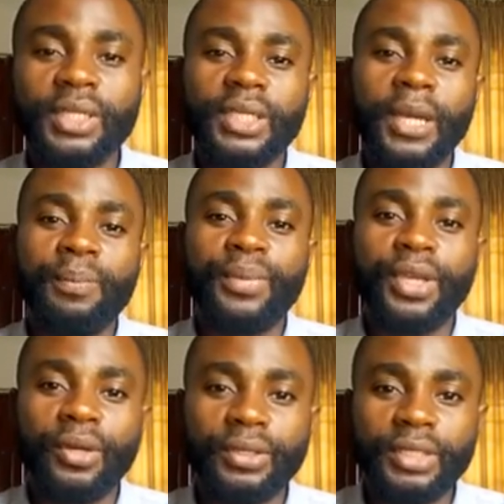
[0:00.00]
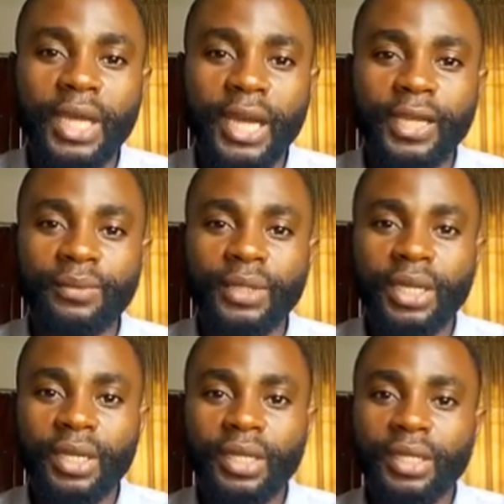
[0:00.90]
can't pay on time,
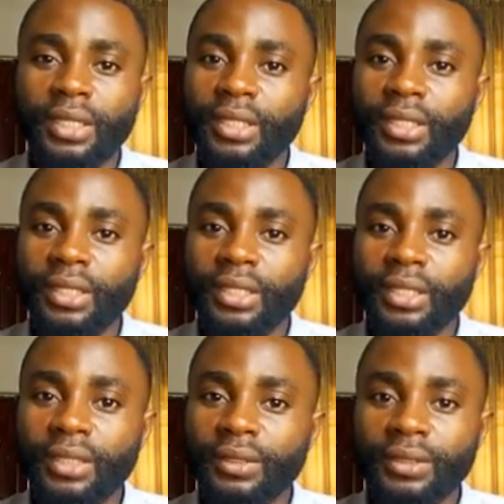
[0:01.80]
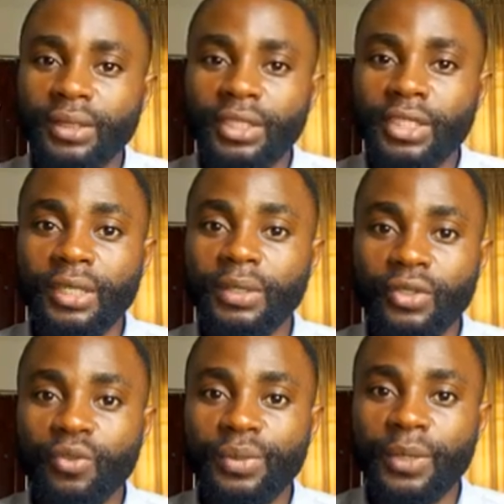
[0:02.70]
it
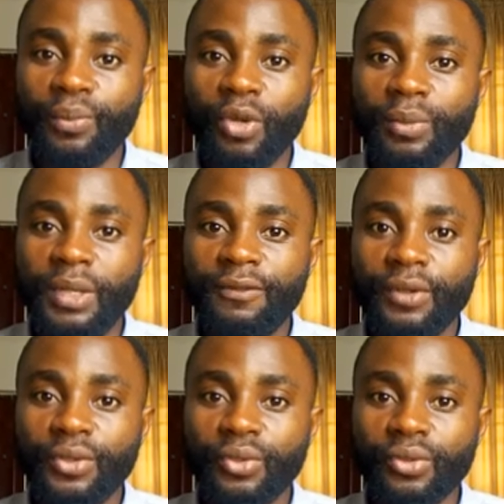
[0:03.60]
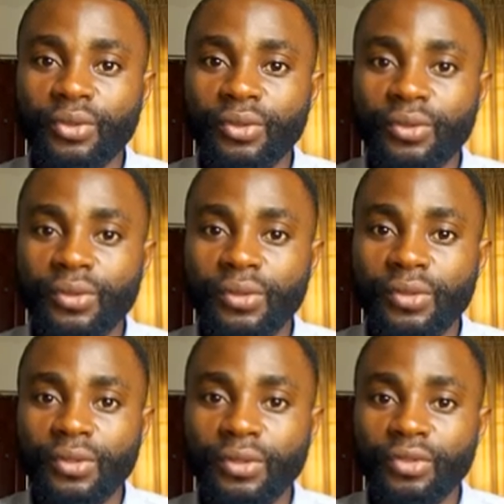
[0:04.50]
will be a problem for you.
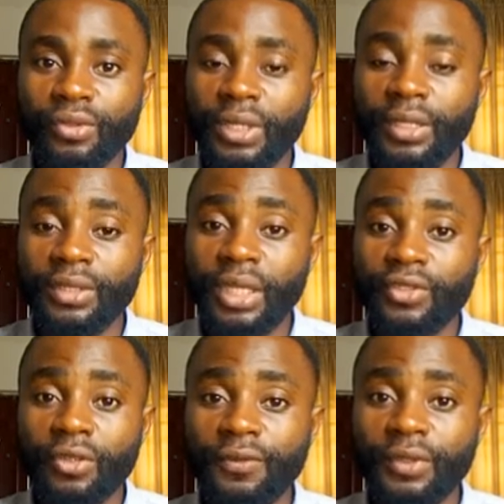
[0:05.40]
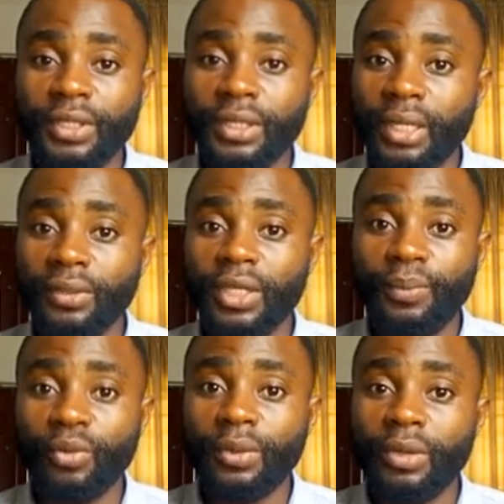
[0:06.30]
You will now start suffering another
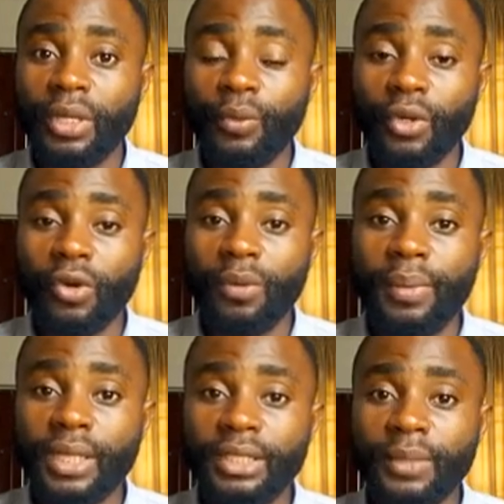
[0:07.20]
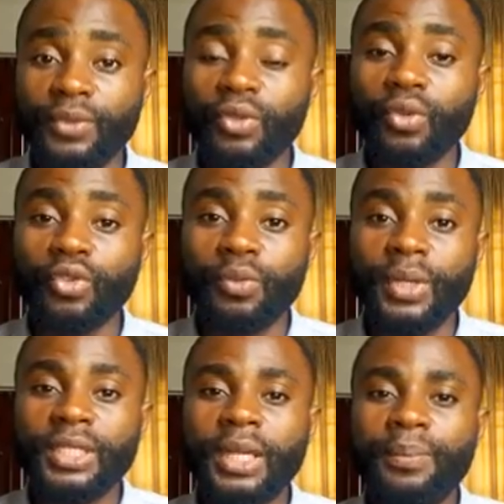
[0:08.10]
problem that we call bad debt. So you
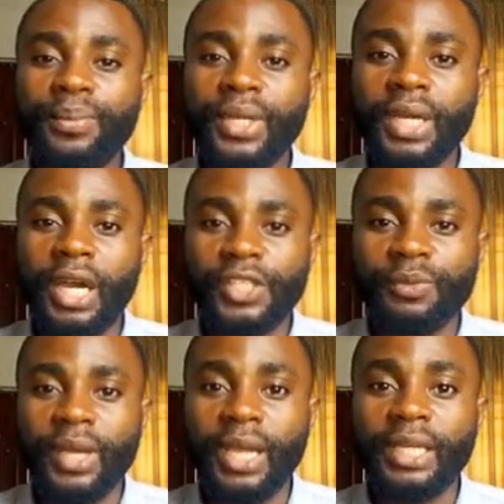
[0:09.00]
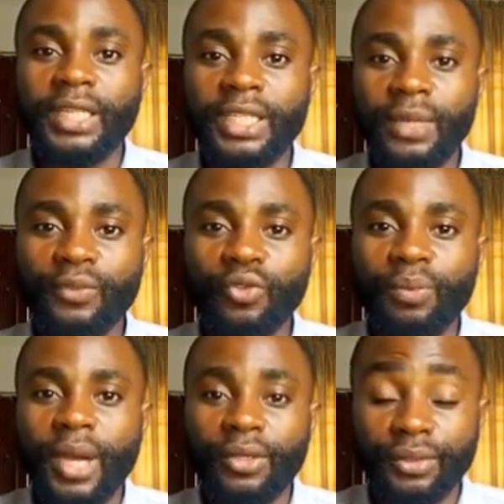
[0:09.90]
make them pay cash by allowing them to
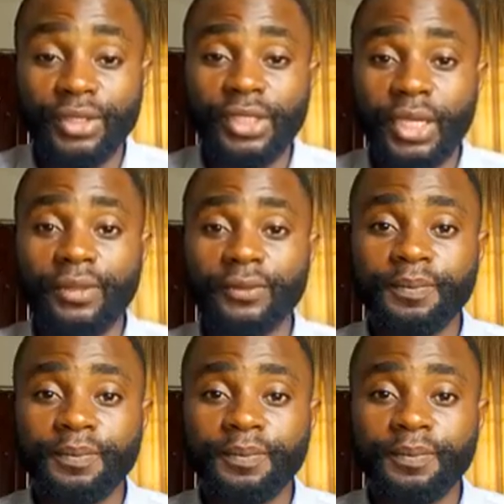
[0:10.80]
buy on discount.